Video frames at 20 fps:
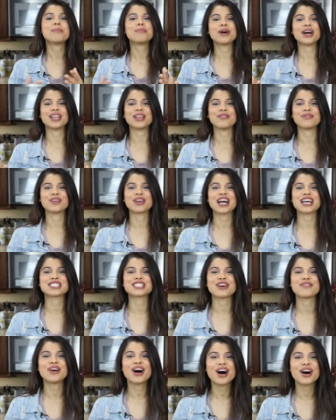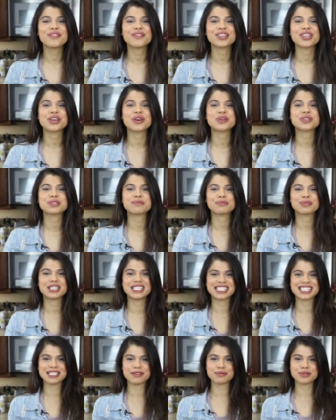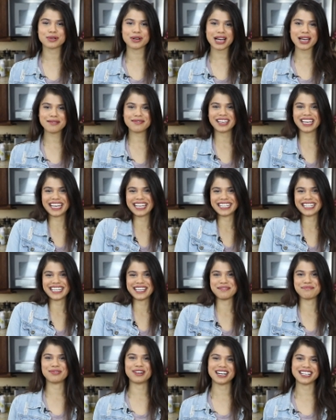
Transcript: But if you guys love haul videos, please subscribe and keep